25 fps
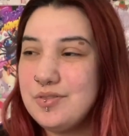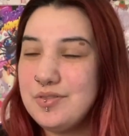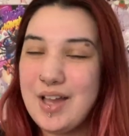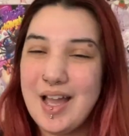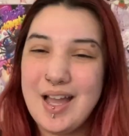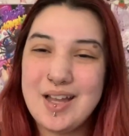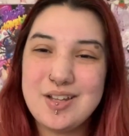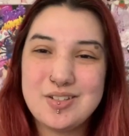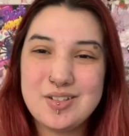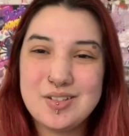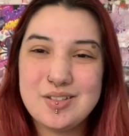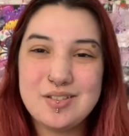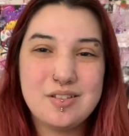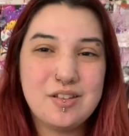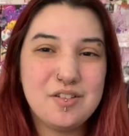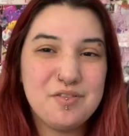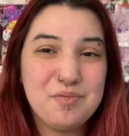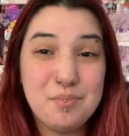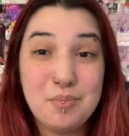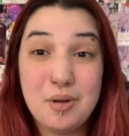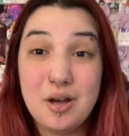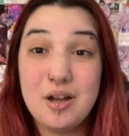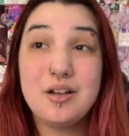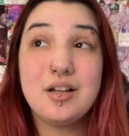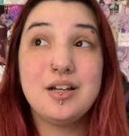fashion stuff,
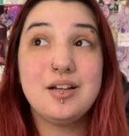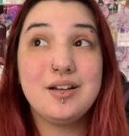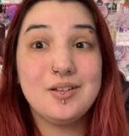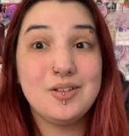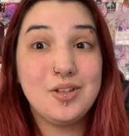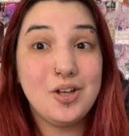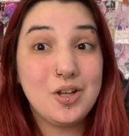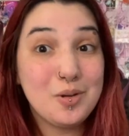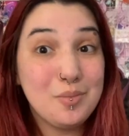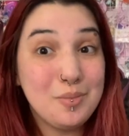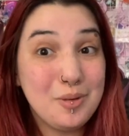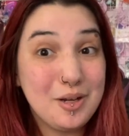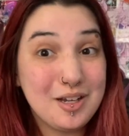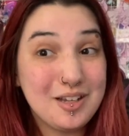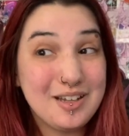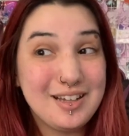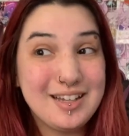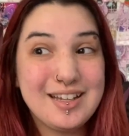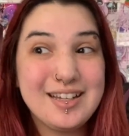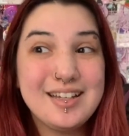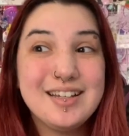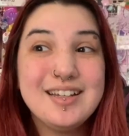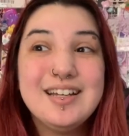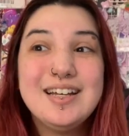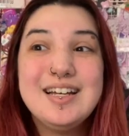manga, a lot of
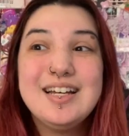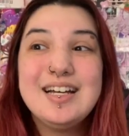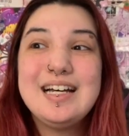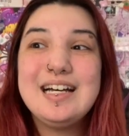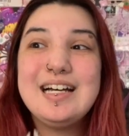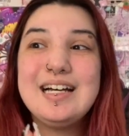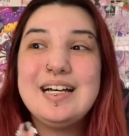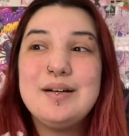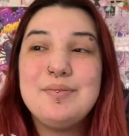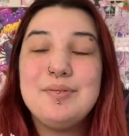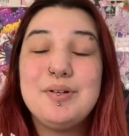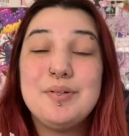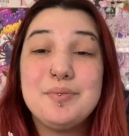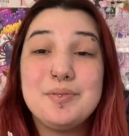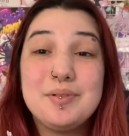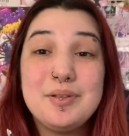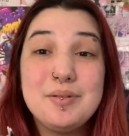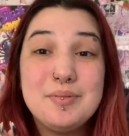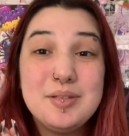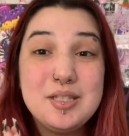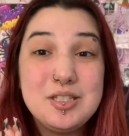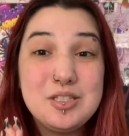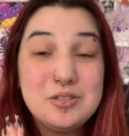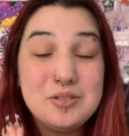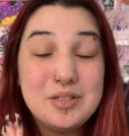manga. I'm gonna
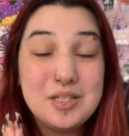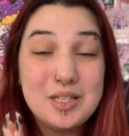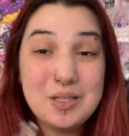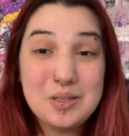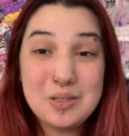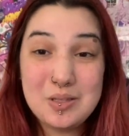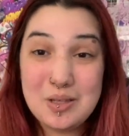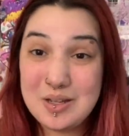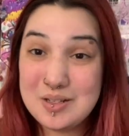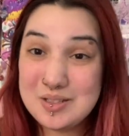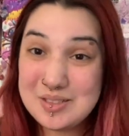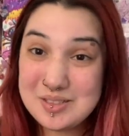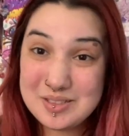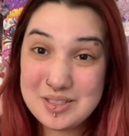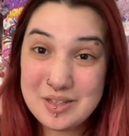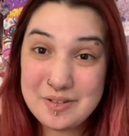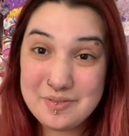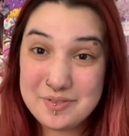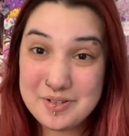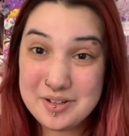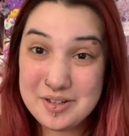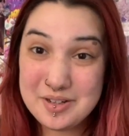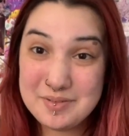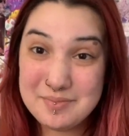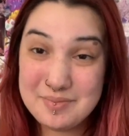be doing a lot of stuff
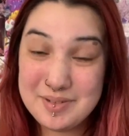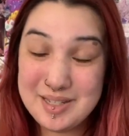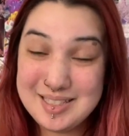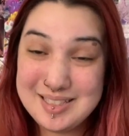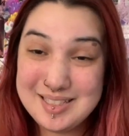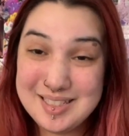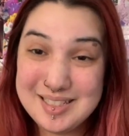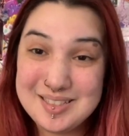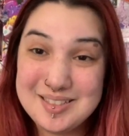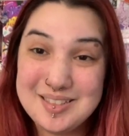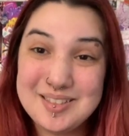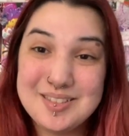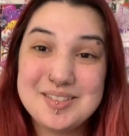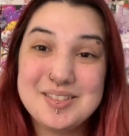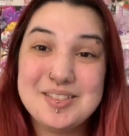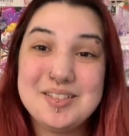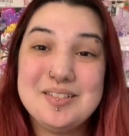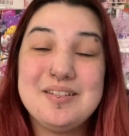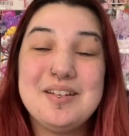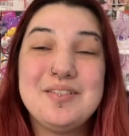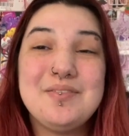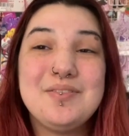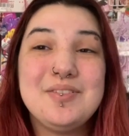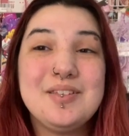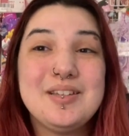on my TikTok, so
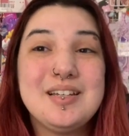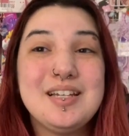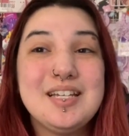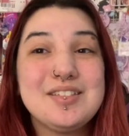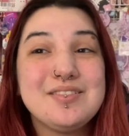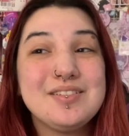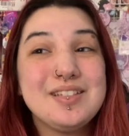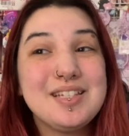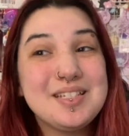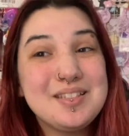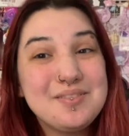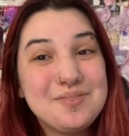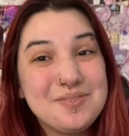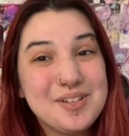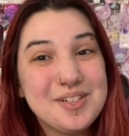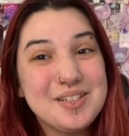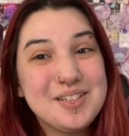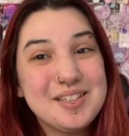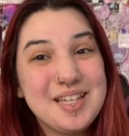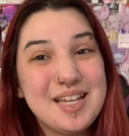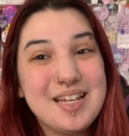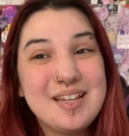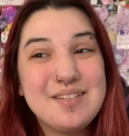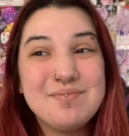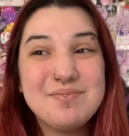if you guys would like to follow
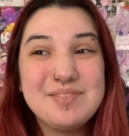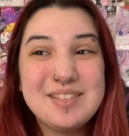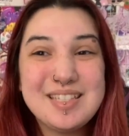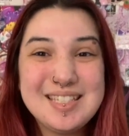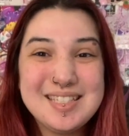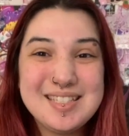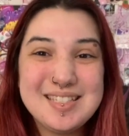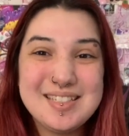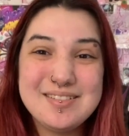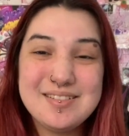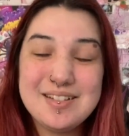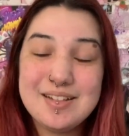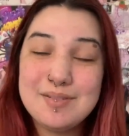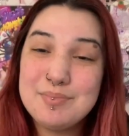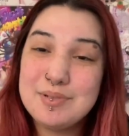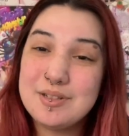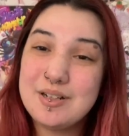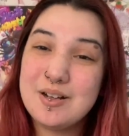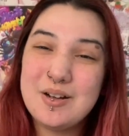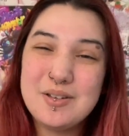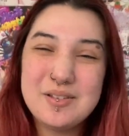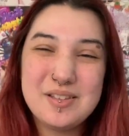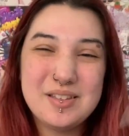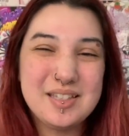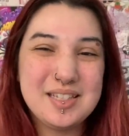that, please do. I'll put
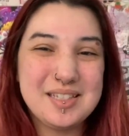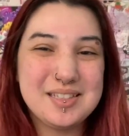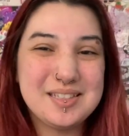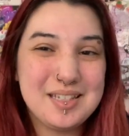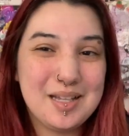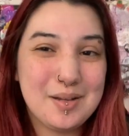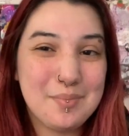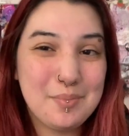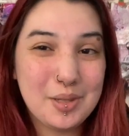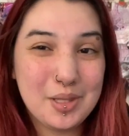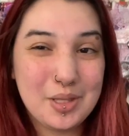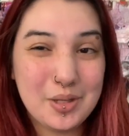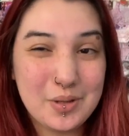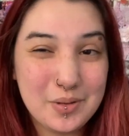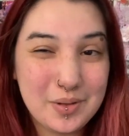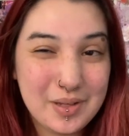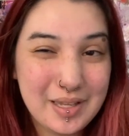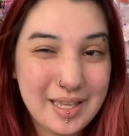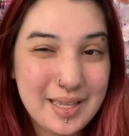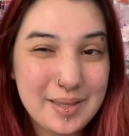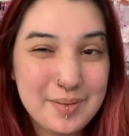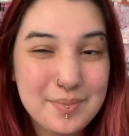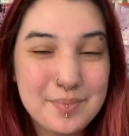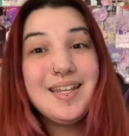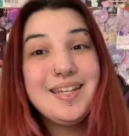all the links down below,
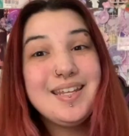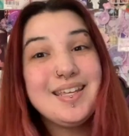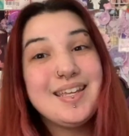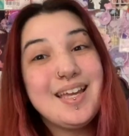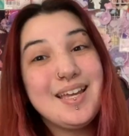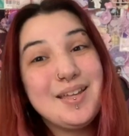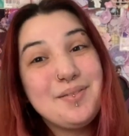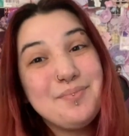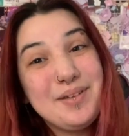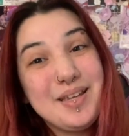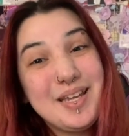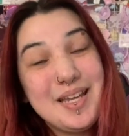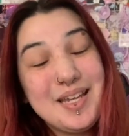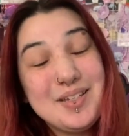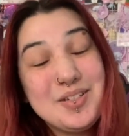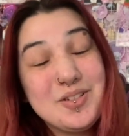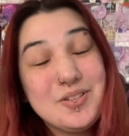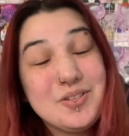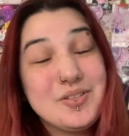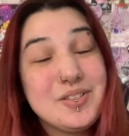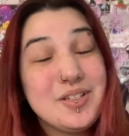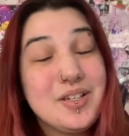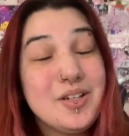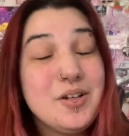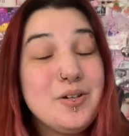okay? And again, my
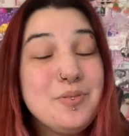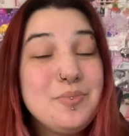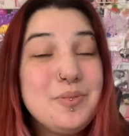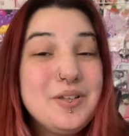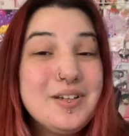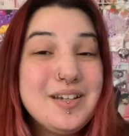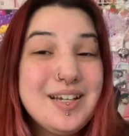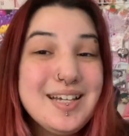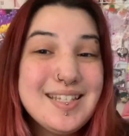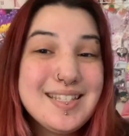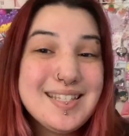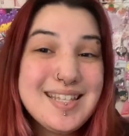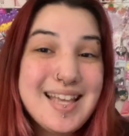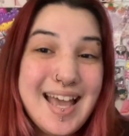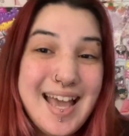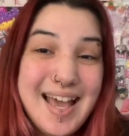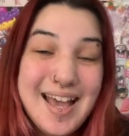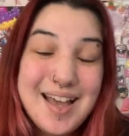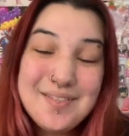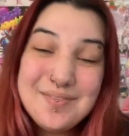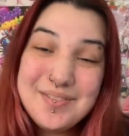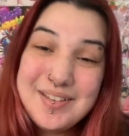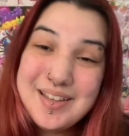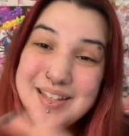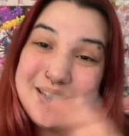angels, I hope you guys
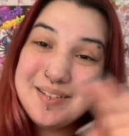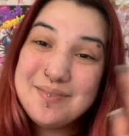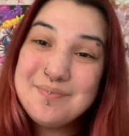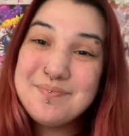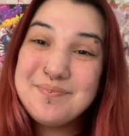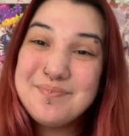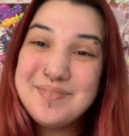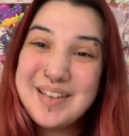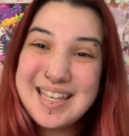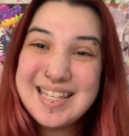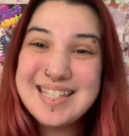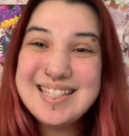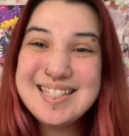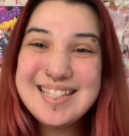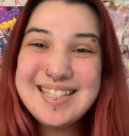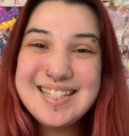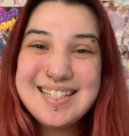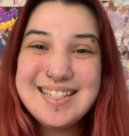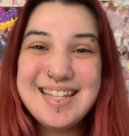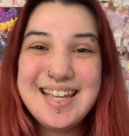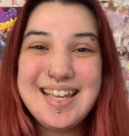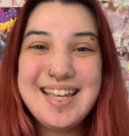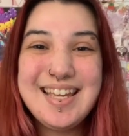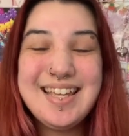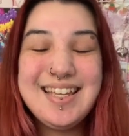have an amazing
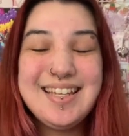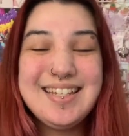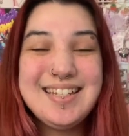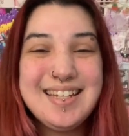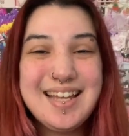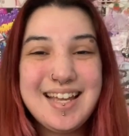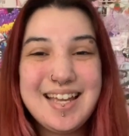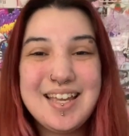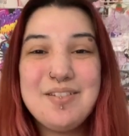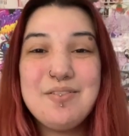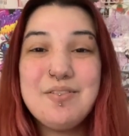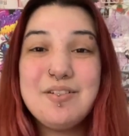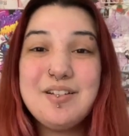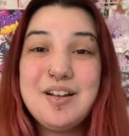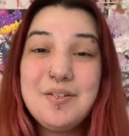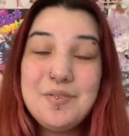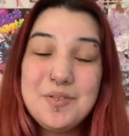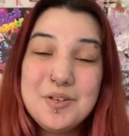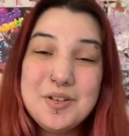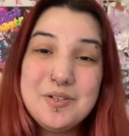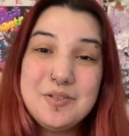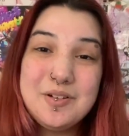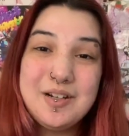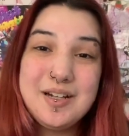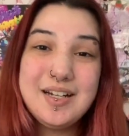day, night, wherever
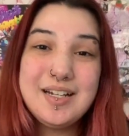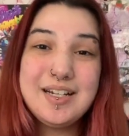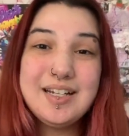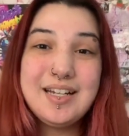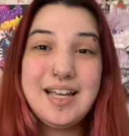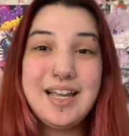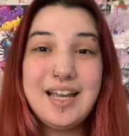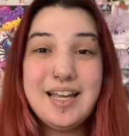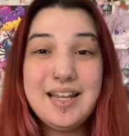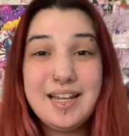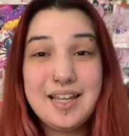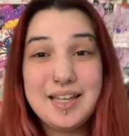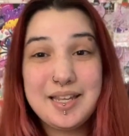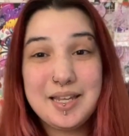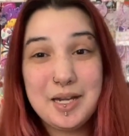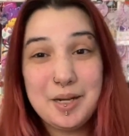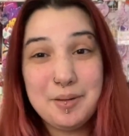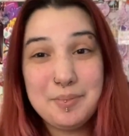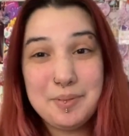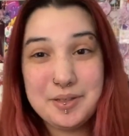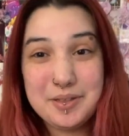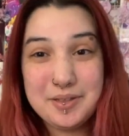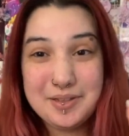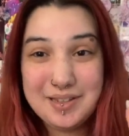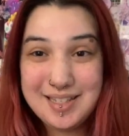you are, and I care
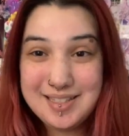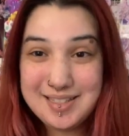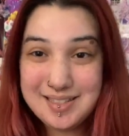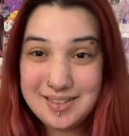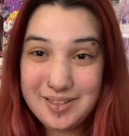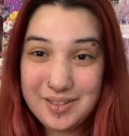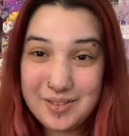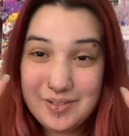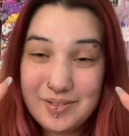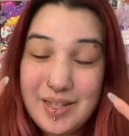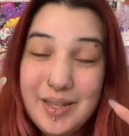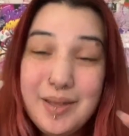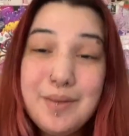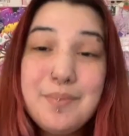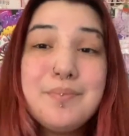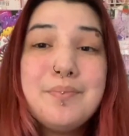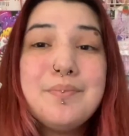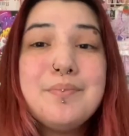about you guys a lot, okay?